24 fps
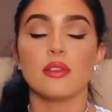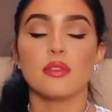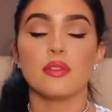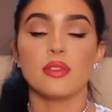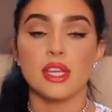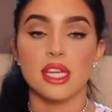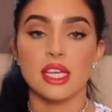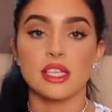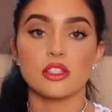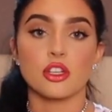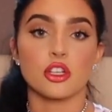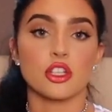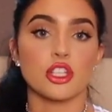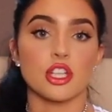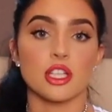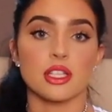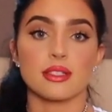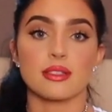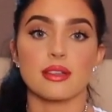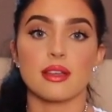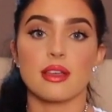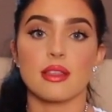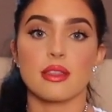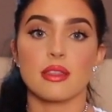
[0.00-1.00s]
These are
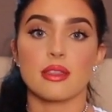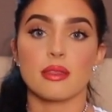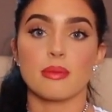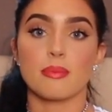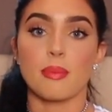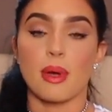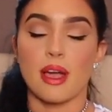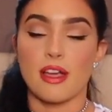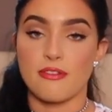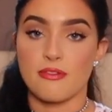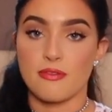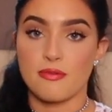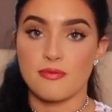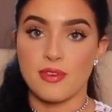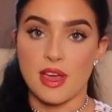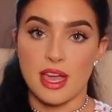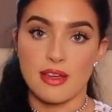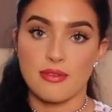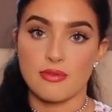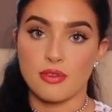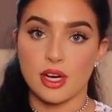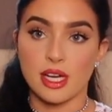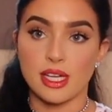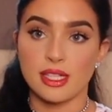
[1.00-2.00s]
just my
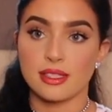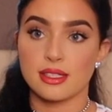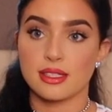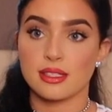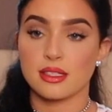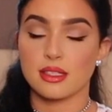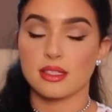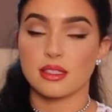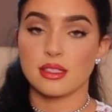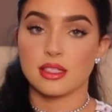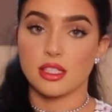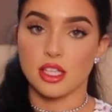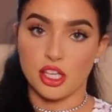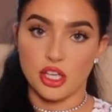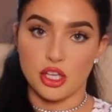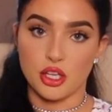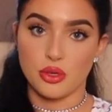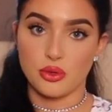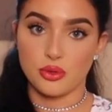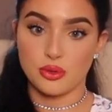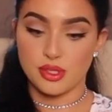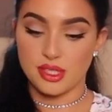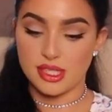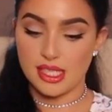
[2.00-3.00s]
favorites to
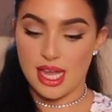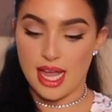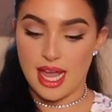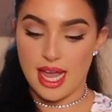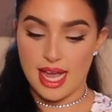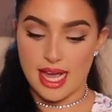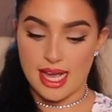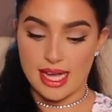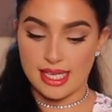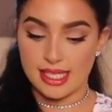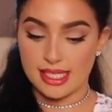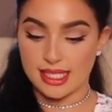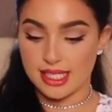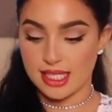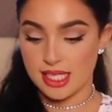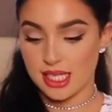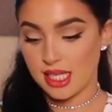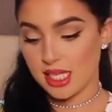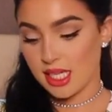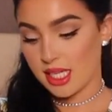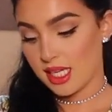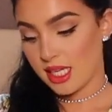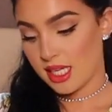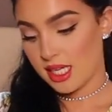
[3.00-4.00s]
use, and
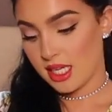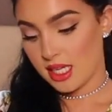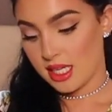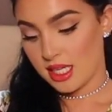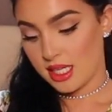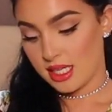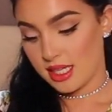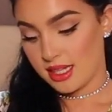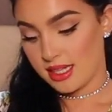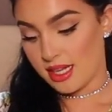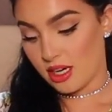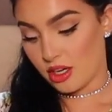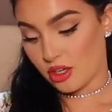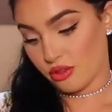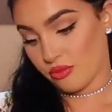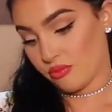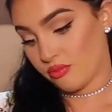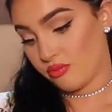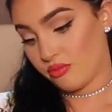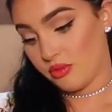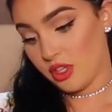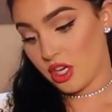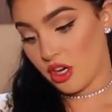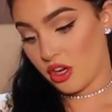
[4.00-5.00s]
they're,
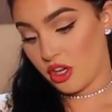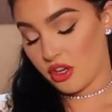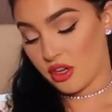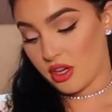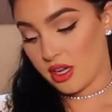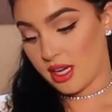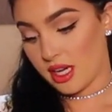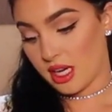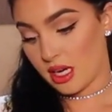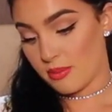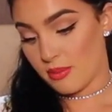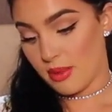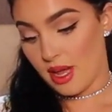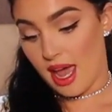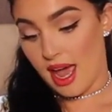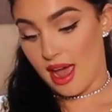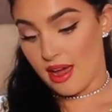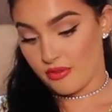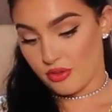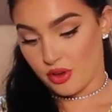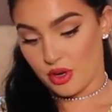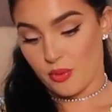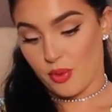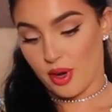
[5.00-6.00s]
you know, you can get them
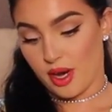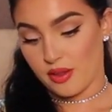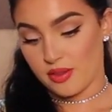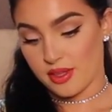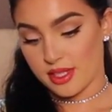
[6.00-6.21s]
everywhere.